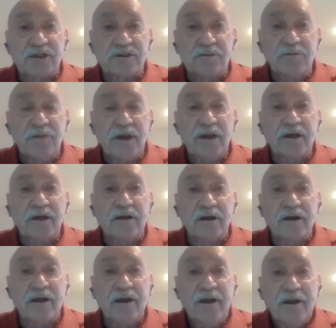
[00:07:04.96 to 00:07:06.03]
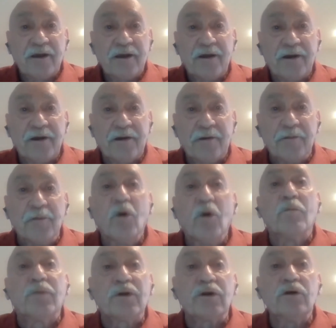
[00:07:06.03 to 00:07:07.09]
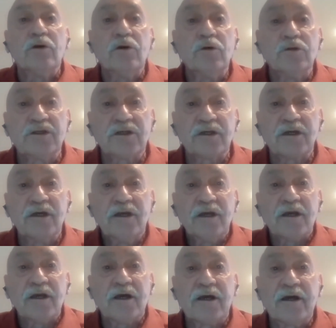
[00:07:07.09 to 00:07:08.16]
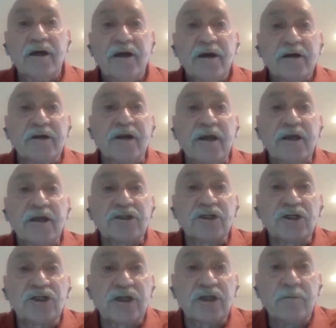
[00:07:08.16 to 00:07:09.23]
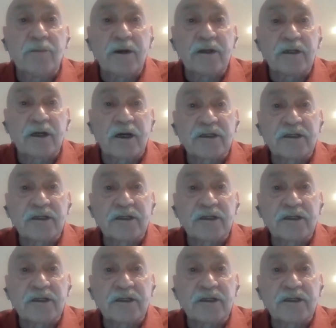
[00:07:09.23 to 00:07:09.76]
just make more broad relationship and